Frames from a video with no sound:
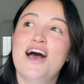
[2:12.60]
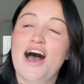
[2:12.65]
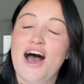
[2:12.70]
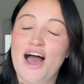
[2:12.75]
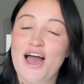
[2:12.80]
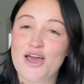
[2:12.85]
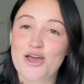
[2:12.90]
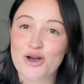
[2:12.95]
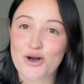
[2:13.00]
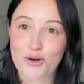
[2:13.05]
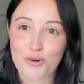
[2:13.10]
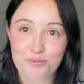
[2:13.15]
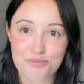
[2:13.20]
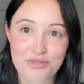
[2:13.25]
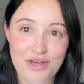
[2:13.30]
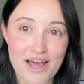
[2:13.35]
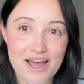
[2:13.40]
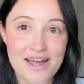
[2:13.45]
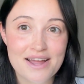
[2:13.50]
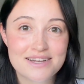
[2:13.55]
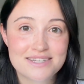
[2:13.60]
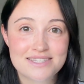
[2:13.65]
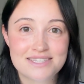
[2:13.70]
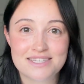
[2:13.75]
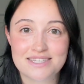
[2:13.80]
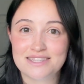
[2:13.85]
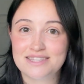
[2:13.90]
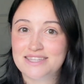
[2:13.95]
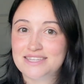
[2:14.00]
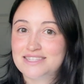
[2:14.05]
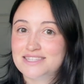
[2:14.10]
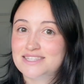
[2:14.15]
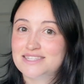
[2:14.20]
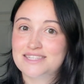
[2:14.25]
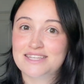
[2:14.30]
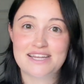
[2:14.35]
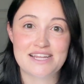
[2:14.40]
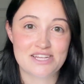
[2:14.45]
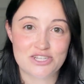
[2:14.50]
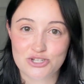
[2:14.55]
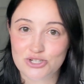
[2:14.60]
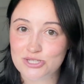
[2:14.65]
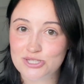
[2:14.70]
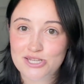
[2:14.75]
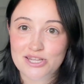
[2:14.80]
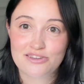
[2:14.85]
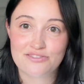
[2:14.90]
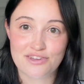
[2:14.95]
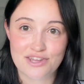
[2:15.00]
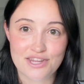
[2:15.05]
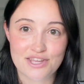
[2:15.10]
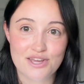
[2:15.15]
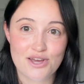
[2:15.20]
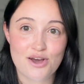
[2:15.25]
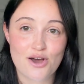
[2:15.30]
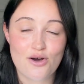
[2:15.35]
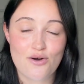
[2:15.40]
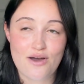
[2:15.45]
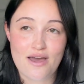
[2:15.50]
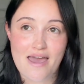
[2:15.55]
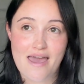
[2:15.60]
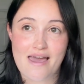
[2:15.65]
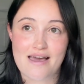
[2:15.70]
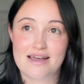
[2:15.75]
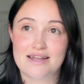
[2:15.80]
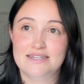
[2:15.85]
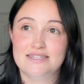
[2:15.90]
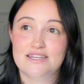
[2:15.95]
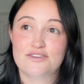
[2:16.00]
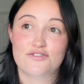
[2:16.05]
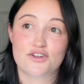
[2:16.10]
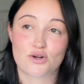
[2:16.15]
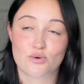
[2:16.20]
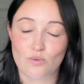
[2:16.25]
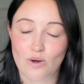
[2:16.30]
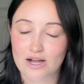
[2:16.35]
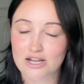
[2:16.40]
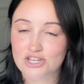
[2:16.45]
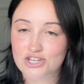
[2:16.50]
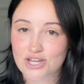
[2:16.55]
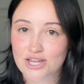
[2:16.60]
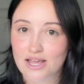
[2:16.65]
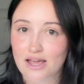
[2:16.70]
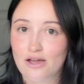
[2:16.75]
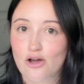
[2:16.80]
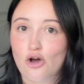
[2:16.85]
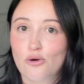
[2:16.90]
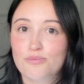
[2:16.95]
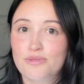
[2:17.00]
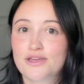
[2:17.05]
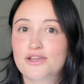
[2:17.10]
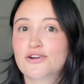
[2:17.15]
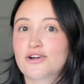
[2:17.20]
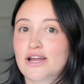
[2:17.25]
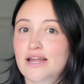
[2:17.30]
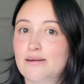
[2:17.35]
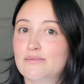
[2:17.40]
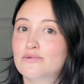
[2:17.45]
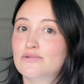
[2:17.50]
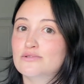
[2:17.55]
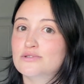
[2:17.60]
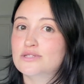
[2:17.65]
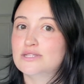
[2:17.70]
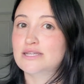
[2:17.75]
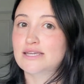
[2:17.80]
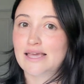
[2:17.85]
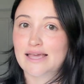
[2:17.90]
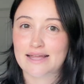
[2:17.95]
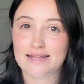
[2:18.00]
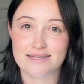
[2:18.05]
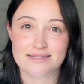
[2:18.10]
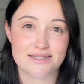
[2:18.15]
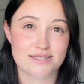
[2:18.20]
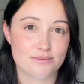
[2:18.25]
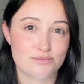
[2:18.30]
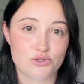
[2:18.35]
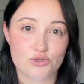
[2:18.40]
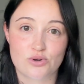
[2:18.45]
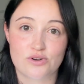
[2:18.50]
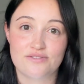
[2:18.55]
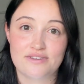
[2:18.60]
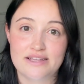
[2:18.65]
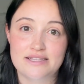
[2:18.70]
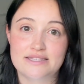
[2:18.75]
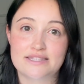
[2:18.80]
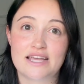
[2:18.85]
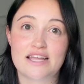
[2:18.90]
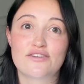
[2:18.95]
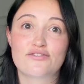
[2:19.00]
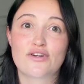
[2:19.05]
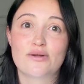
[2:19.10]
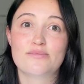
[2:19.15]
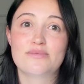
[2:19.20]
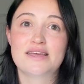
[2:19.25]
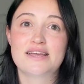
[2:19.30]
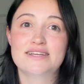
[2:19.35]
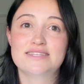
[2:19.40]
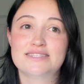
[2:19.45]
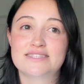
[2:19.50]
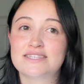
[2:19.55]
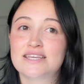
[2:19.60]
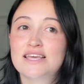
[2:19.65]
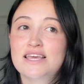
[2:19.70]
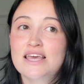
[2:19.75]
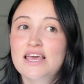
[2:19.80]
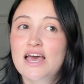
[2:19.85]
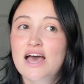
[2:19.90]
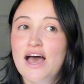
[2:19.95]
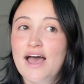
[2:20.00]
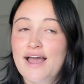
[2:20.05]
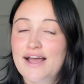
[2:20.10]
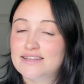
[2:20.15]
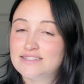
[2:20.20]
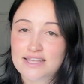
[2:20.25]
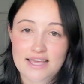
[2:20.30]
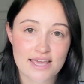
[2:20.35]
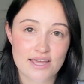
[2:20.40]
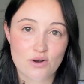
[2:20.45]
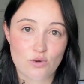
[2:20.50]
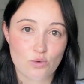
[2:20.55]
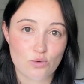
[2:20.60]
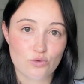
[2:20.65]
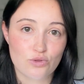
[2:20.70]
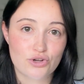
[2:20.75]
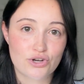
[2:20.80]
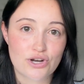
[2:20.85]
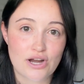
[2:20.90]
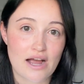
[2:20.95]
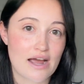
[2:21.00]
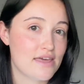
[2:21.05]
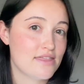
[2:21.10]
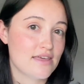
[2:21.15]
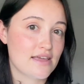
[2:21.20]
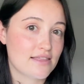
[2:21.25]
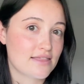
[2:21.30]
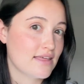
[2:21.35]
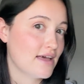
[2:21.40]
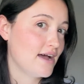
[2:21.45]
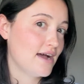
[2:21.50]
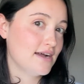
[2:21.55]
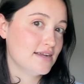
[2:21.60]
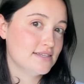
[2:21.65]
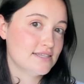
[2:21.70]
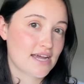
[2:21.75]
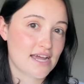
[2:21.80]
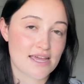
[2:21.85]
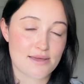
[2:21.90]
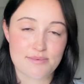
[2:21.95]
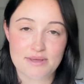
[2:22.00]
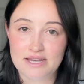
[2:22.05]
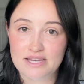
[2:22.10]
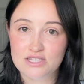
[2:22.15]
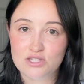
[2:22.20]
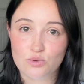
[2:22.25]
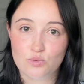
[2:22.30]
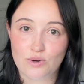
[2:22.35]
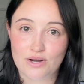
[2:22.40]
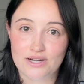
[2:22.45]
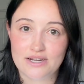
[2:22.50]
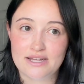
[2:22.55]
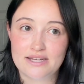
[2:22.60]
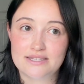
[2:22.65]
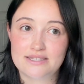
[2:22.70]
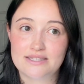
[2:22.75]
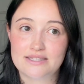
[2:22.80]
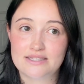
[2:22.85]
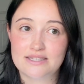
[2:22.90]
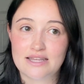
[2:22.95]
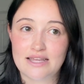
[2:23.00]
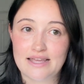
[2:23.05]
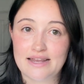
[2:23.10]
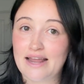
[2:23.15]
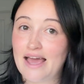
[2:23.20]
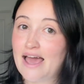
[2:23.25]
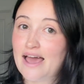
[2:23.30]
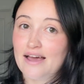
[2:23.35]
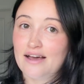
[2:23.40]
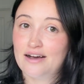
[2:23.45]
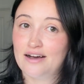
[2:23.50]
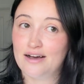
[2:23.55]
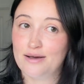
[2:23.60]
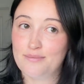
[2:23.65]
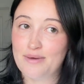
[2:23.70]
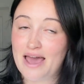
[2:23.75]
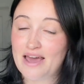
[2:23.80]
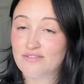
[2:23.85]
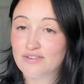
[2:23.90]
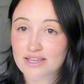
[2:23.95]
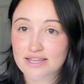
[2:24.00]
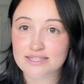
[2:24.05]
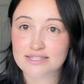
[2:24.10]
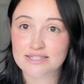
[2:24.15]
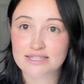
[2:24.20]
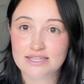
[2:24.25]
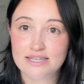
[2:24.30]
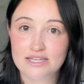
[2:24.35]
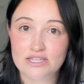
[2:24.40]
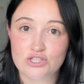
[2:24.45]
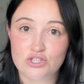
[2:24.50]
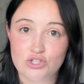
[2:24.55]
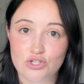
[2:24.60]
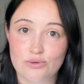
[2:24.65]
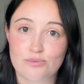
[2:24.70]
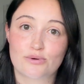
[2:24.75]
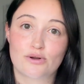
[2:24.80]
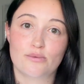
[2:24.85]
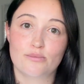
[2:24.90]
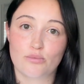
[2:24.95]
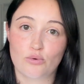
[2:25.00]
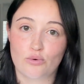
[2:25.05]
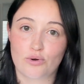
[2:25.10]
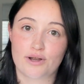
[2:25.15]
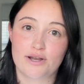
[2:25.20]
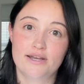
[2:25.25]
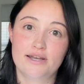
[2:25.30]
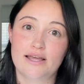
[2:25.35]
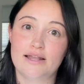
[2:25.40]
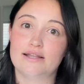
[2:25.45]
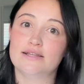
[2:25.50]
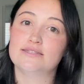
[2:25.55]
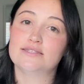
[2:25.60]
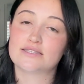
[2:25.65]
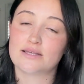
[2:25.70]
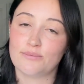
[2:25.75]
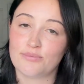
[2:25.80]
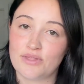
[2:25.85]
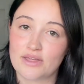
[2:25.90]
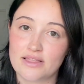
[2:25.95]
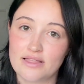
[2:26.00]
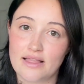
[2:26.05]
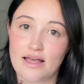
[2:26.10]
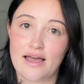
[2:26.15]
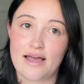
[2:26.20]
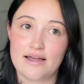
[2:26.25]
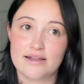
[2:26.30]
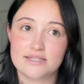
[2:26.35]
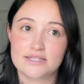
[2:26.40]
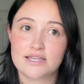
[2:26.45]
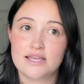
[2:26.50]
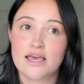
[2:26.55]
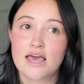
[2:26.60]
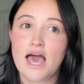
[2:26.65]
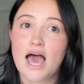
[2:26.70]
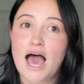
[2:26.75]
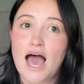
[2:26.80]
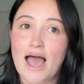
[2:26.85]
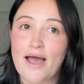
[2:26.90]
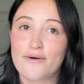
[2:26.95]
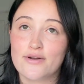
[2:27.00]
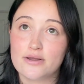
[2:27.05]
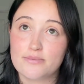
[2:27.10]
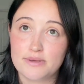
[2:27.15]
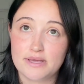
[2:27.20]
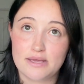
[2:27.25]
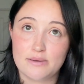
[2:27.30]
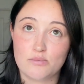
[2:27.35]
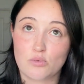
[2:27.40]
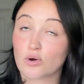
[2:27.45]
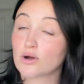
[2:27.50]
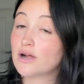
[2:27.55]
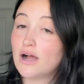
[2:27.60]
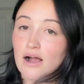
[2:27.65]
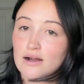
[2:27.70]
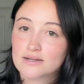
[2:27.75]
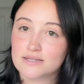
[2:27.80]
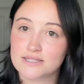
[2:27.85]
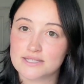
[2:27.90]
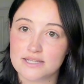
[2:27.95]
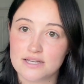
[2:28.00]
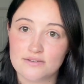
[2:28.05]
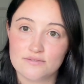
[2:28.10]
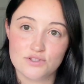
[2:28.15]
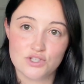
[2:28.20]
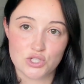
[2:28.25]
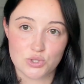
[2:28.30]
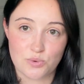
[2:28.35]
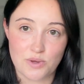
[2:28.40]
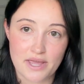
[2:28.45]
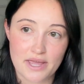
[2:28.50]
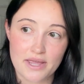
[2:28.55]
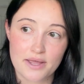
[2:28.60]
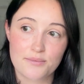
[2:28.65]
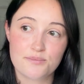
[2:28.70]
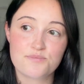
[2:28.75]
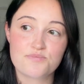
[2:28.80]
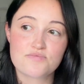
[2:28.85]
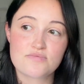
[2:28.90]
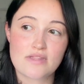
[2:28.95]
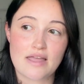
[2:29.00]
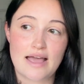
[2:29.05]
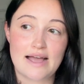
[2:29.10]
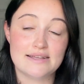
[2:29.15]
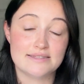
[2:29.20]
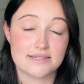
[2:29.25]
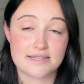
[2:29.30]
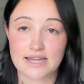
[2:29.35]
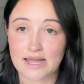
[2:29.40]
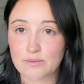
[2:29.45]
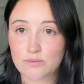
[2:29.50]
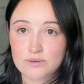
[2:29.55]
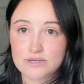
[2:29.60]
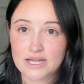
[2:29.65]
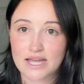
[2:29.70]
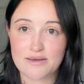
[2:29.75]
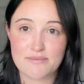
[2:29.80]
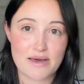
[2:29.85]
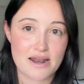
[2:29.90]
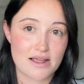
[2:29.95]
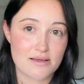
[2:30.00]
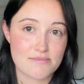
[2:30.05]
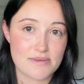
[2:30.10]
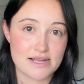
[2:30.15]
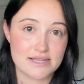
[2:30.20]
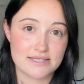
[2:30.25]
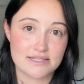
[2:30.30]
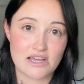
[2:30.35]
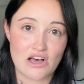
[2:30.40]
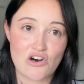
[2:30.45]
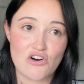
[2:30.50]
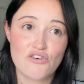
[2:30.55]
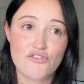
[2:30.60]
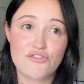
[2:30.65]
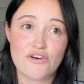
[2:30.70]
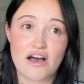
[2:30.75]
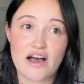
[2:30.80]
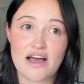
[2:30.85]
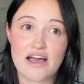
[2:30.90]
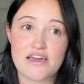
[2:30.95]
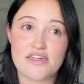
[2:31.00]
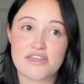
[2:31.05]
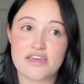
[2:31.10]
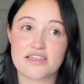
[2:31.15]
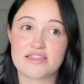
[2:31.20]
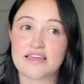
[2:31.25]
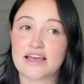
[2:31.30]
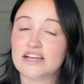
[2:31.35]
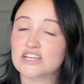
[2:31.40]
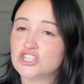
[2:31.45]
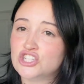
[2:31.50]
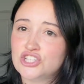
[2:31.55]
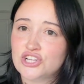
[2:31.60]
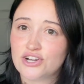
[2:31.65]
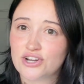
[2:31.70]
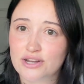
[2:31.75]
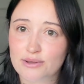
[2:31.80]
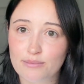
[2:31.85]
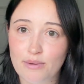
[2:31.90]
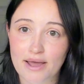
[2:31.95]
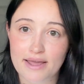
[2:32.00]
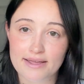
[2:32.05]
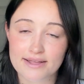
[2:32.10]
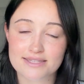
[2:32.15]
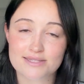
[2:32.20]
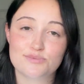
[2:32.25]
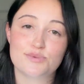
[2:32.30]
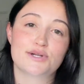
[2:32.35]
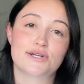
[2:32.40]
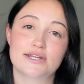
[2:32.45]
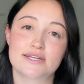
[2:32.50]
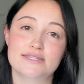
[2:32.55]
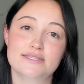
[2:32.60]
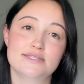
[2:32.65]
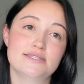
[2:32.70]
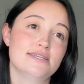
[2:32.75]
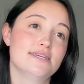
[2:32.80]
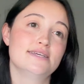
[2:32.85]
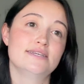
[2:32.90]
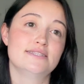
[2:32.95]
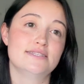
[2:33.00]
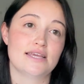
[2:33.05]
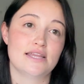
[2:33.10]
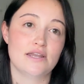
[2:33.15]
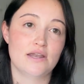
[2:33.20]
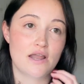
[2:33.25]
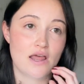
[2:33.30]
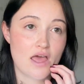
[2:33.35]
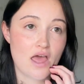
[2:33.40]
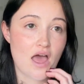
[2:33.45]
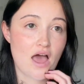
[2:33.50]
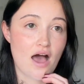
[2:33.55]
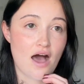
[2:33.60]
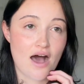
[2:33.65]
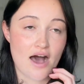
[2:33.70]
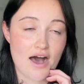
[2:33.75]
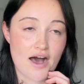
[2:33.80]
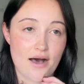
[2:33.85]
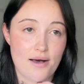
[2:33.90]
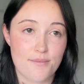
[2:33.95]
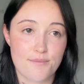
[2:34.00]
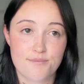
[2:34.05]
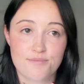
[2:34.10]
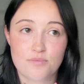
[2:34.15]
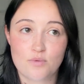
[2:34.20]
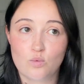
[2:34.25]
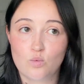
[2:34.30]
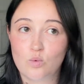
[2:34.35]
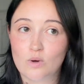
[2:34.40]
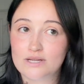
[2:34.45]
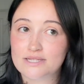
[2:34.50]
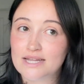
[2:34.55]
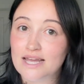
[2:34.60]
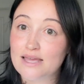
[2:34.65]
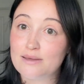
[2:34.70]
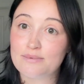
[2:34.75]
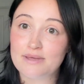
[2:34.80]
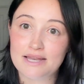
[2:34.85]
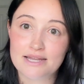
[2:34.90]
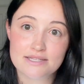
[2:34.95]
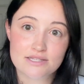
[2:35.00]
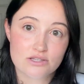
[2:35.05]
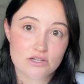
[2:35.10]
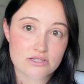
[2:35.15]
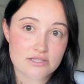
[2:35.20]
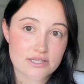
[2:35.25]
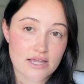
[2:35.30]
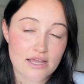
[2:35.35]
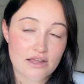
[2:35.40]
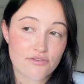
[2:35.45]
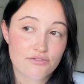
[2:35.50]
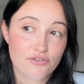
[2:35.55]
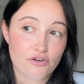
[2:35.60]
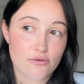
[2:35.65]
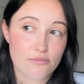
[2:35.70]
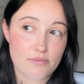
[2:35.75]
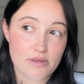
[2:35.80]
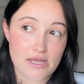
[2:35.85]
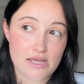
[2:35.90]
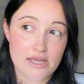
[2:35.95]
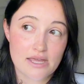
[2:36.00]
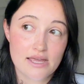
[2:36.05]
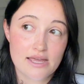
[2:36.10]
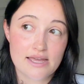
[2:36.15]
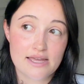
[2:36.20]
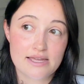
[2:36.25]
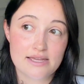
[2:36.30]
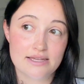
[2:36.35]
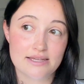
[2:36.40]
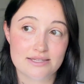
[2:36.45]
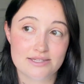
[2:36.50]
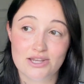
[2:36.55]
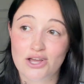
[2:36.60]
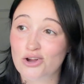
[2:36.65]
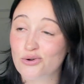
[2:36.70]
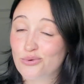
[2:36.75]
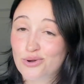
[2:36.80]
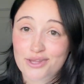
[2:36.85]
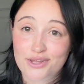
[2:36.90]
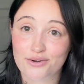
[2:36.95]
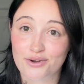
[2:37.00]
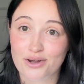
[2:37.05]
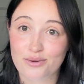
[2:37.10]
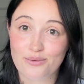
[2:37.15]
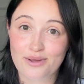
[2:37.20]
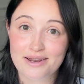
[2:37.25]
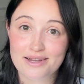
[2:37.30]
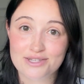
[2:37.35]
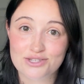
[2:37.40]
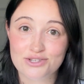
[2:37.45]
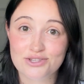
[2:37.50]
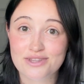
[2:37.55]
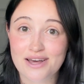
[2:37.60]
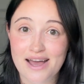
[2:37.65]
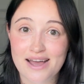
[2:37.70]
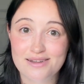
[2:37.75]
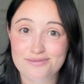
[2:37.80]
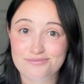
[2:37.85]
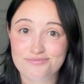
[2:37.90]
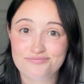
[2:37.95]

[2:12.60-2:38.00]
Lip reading: I hope that this is an interesting video, and if you're watching, I hope that you're able to gain some sort of insight from this. As I get older, I think that diabetes awareness and advocacy is super important, and it's something that I want to be more cognizant of doing. As a type 1 diabetic myself, I think that sharing my experiences and what diabetes looks like for me is a really great way to do that.